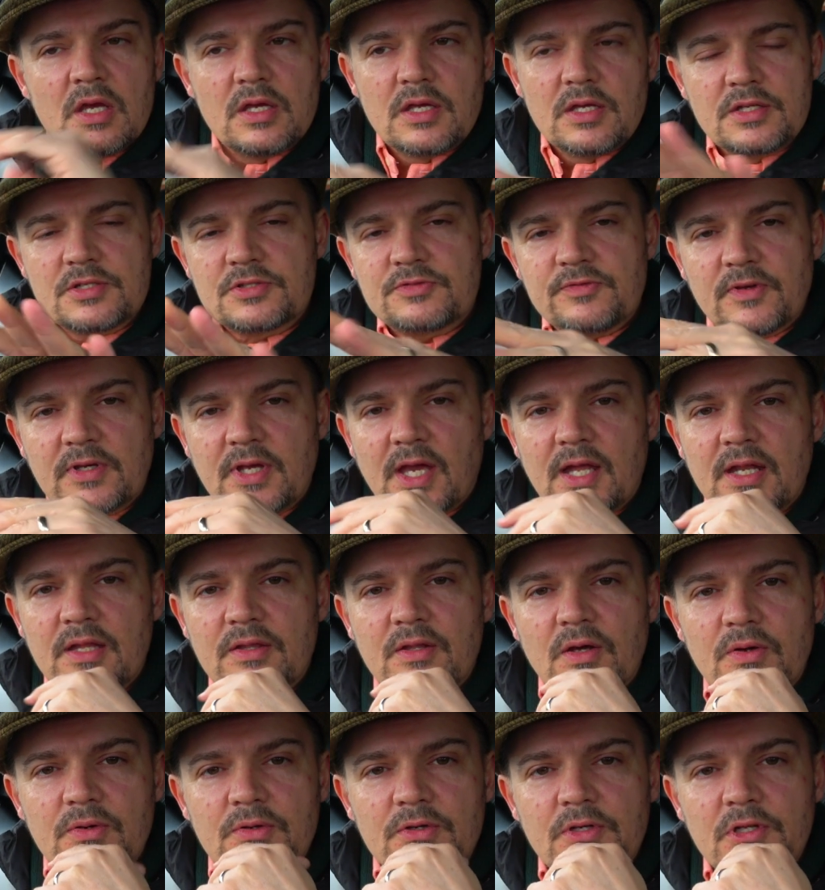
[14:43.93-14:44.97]
You can just forget it;
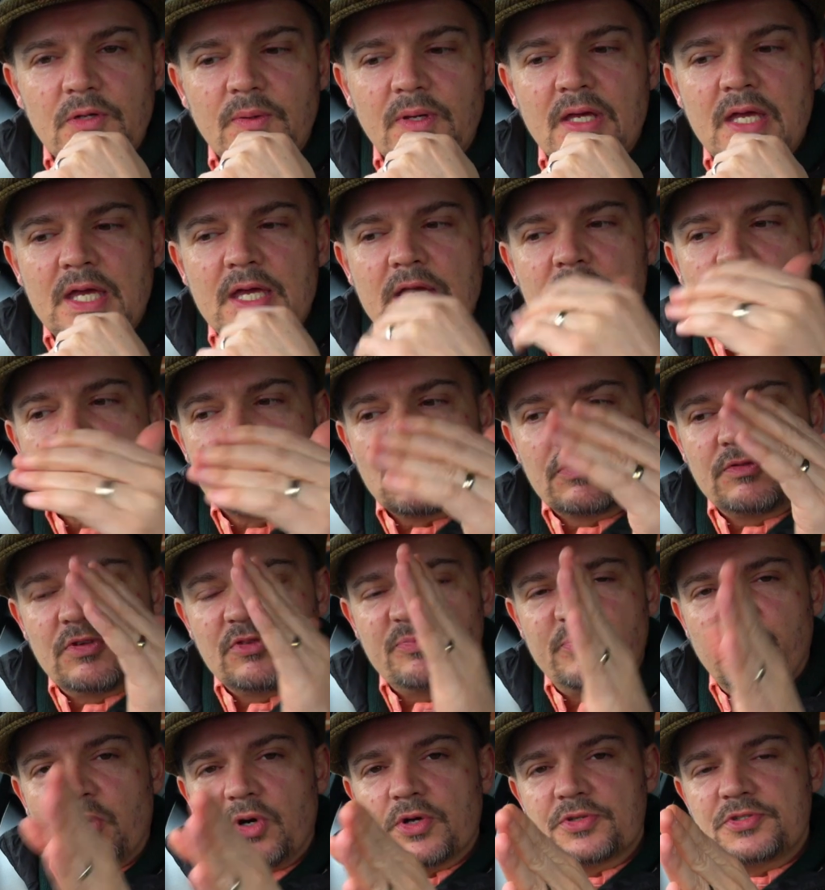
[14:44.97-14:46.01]
they're not going to do it. So if
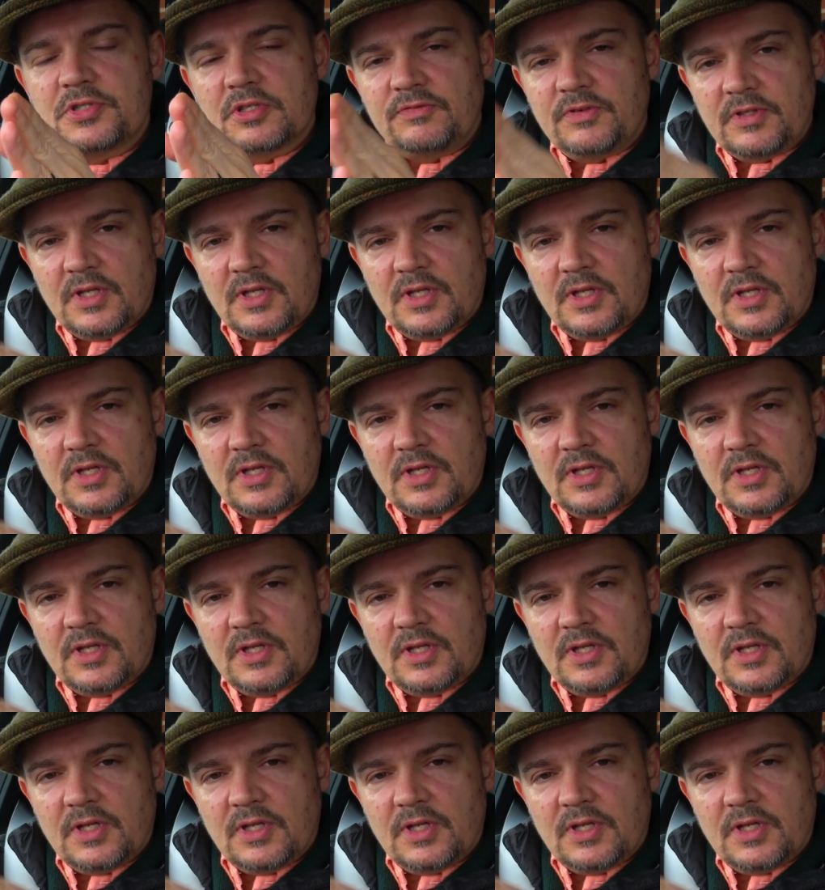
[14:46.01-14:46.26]
they've bought it